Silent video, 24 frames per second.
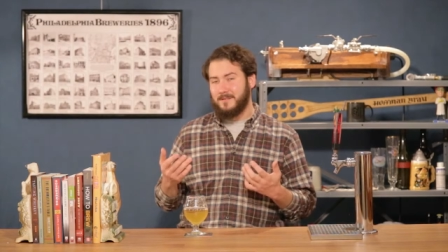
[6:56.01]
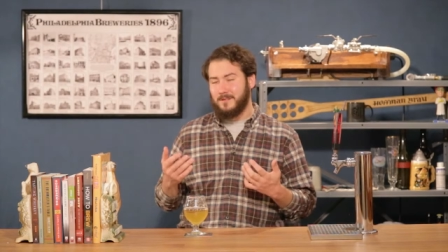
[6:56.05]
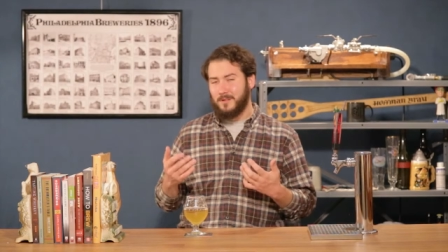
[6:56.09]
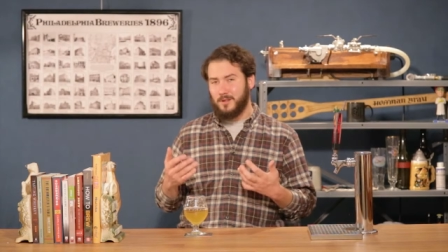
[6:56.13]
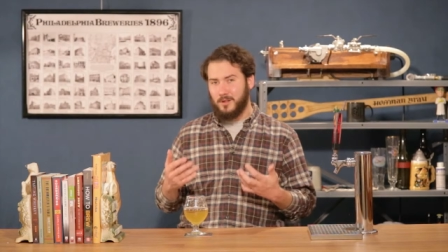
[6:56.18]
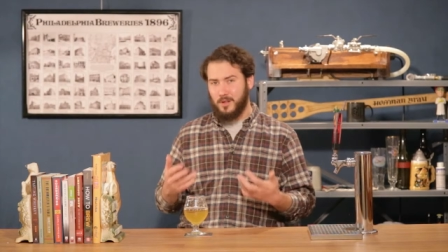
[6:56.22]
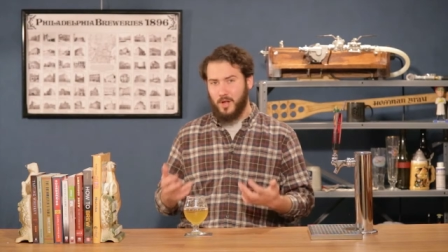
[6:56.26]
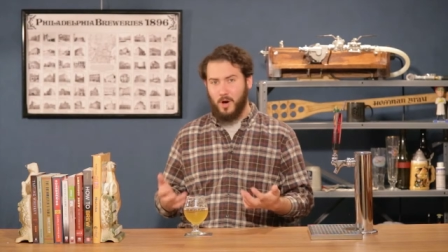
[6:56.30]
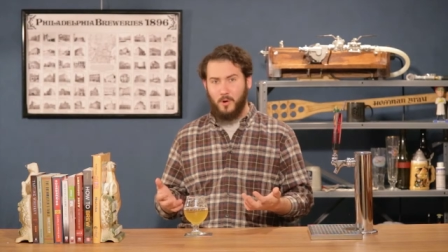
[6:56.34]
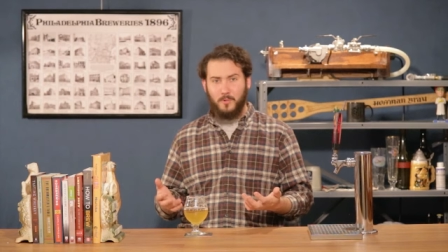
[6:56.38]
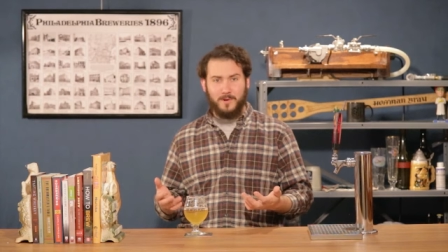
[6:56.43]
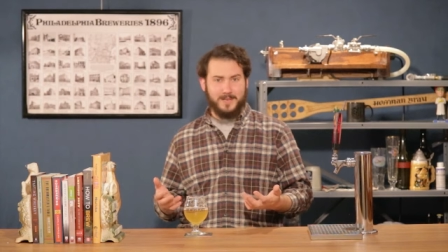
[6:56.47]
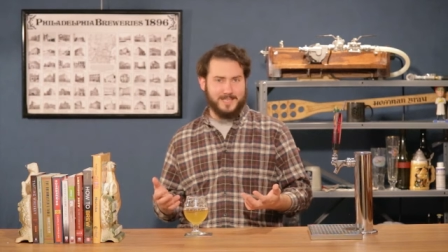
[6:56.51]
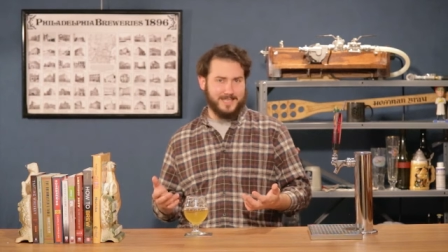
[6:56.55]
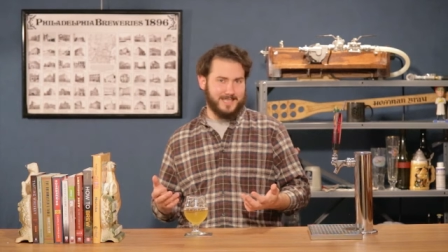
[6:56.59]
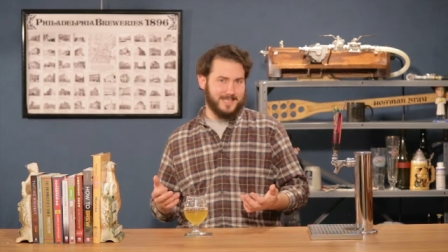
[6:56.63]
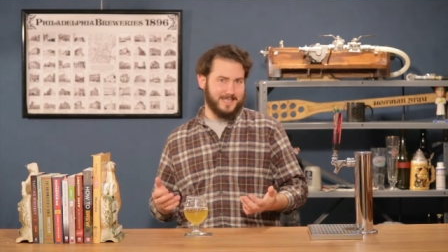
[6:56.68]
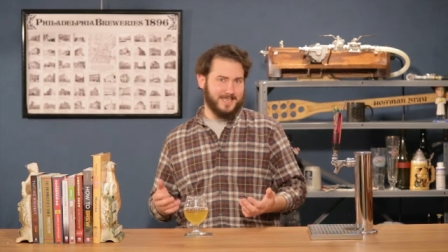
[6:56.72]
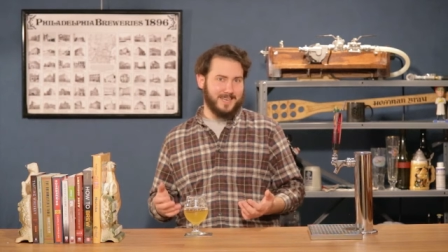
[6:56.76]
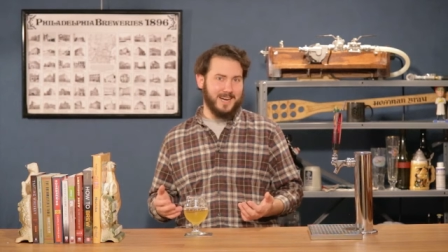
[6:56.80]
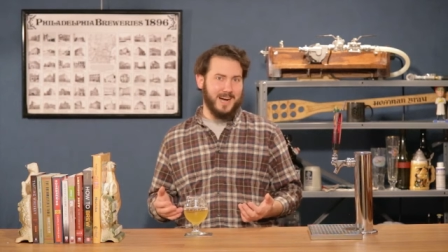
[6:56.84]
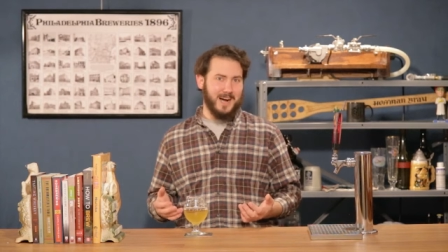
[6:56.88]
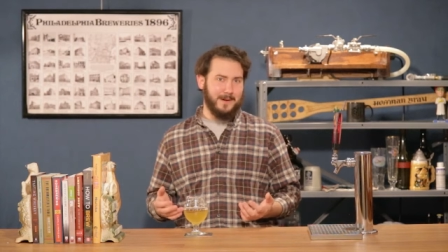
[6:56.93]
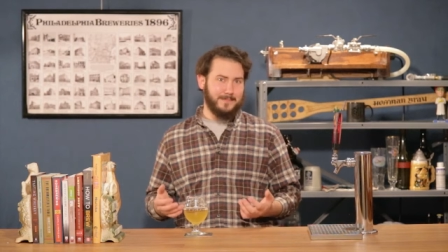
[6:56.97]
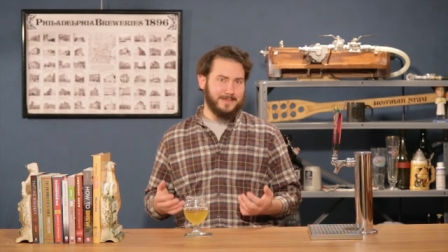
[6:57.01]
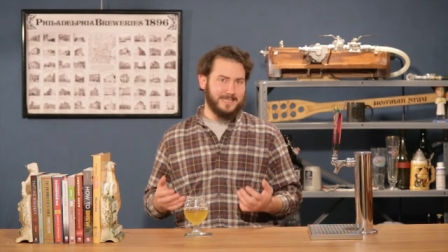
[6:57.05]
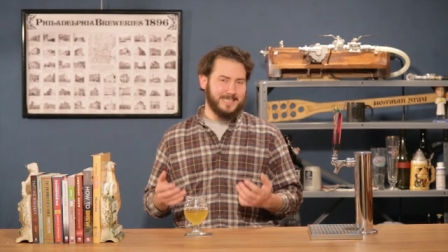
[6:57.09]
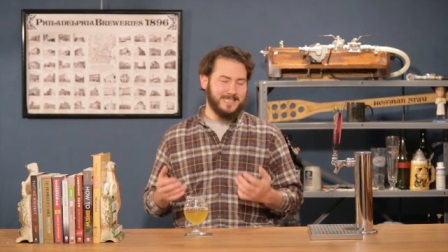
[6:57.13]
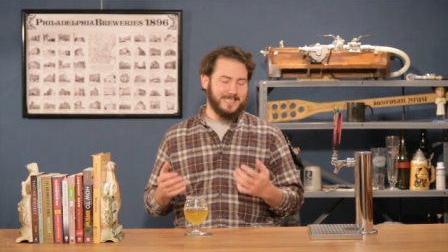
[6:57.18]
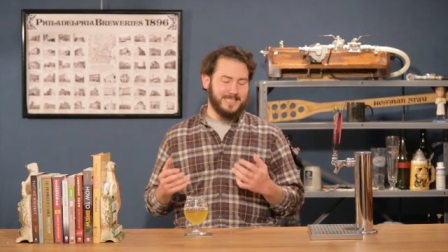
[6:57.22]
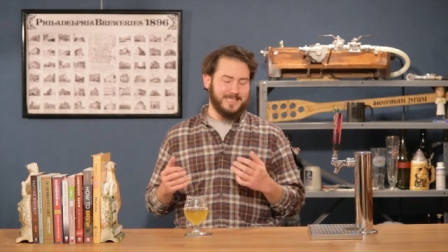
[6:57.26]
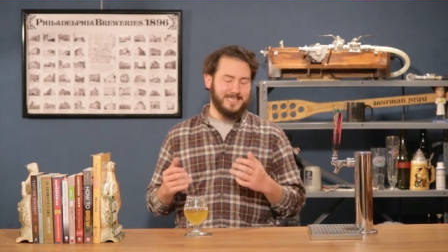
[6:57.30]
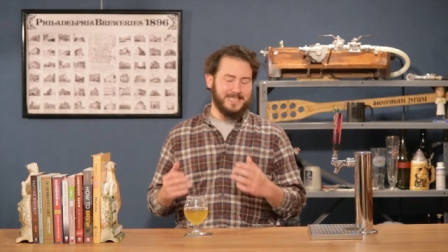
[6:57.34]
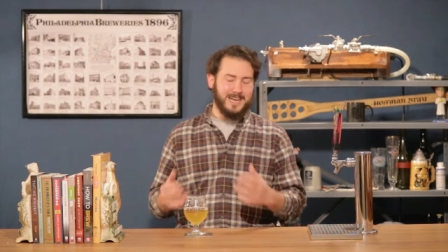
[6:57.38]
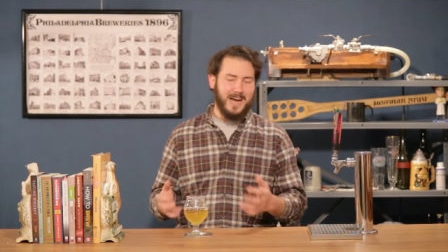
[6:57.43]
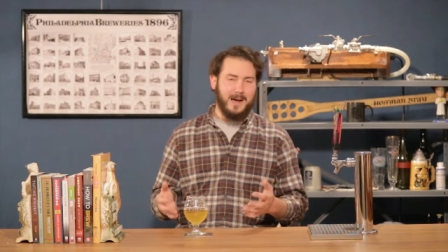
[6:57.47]
lowest
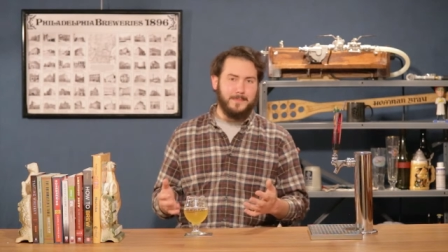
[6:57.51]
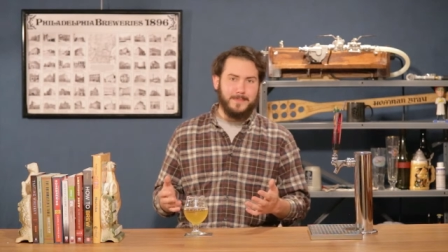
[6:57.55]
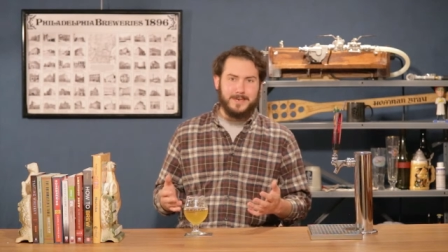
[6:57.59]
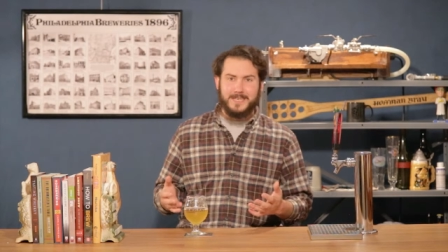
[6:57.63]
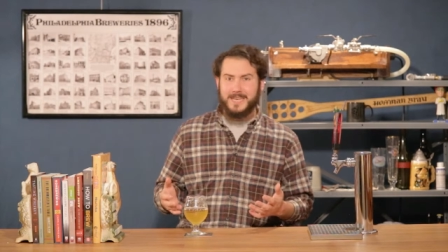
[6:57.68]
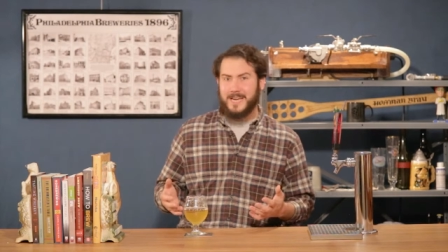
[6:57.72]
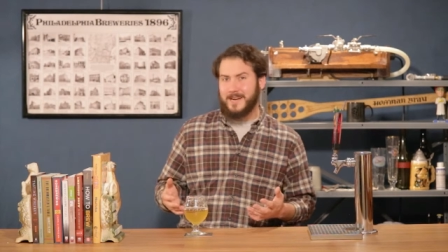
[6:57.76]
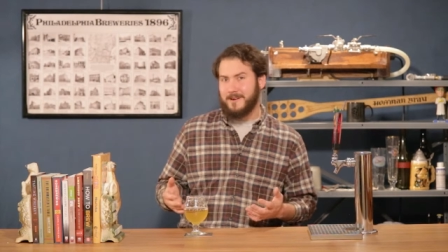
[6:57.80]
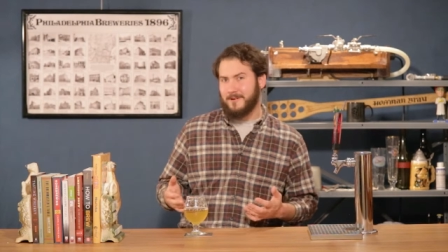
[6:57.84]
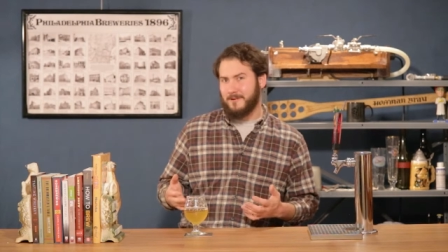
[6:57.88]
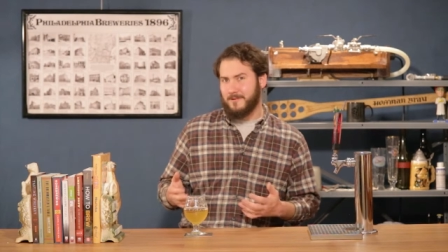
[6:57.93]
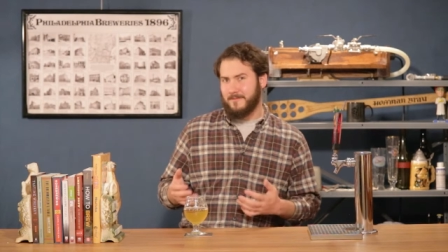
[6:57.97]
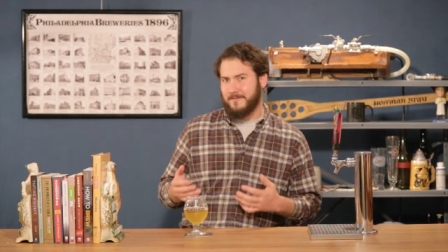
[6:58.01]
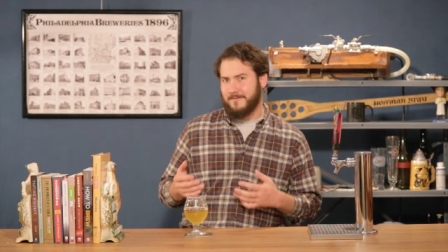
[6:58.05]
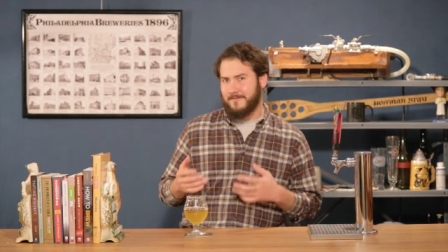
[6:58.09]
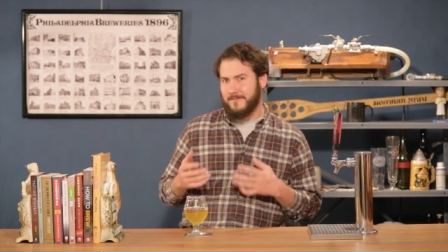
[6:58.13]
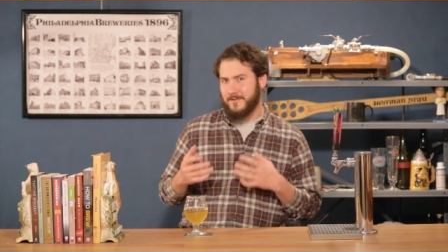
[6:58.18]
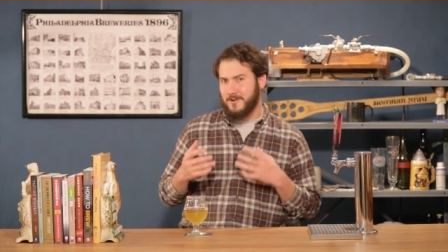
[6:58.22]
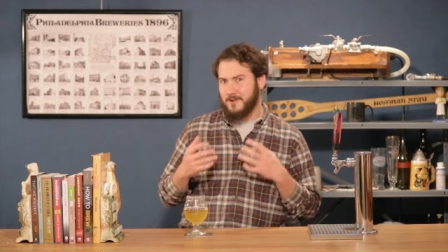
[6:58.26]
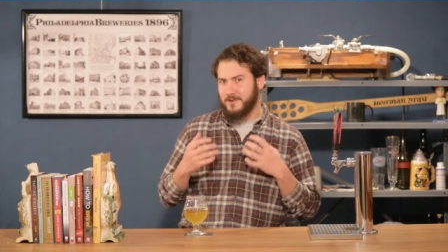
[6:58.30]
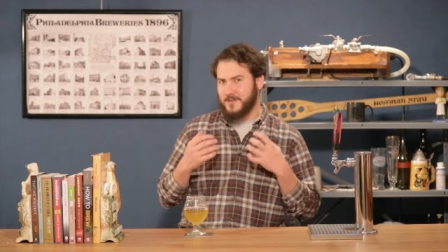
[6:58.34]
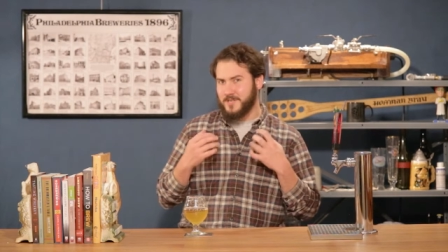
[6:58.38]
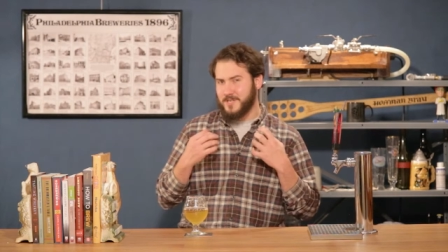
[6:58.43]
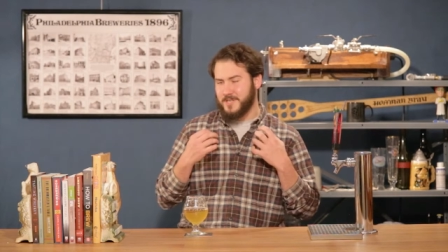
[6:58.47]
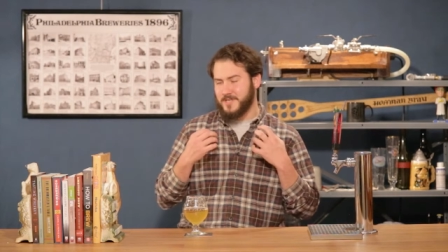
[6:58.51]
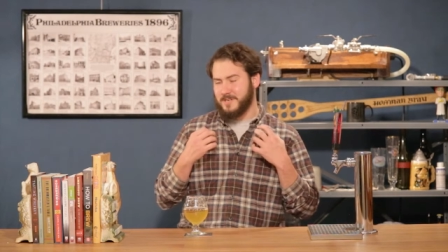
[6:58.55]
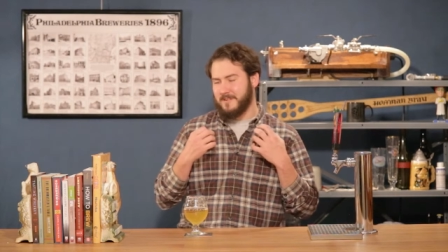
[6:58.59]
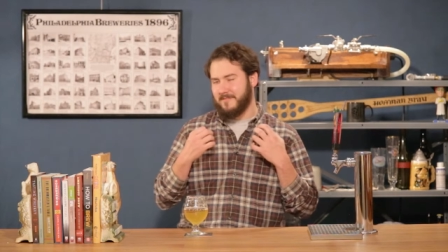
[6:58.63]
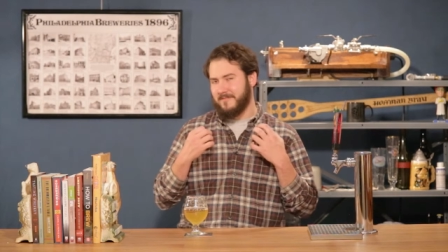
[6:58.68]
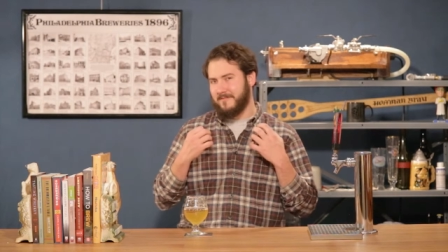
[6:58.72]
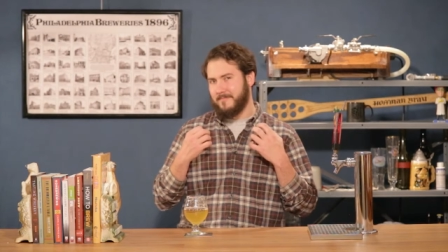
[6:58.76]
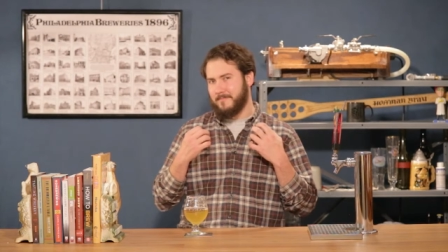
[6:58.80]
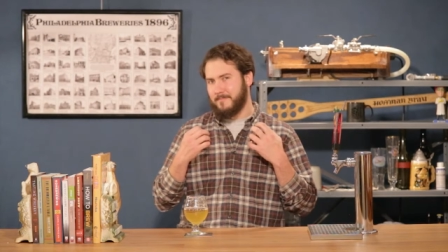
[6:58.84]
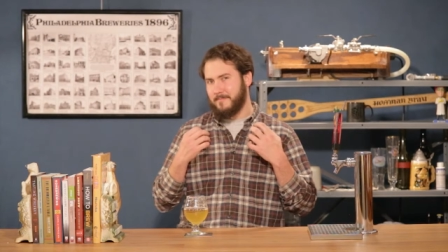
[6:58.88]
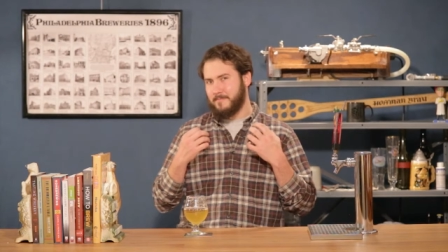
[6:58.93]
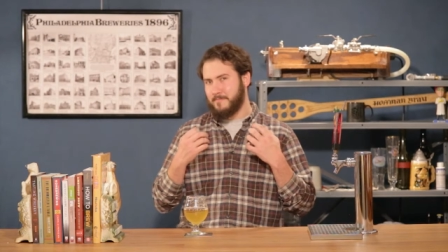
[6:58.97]
common denominator version
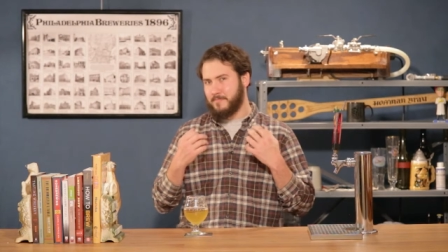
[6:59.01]
of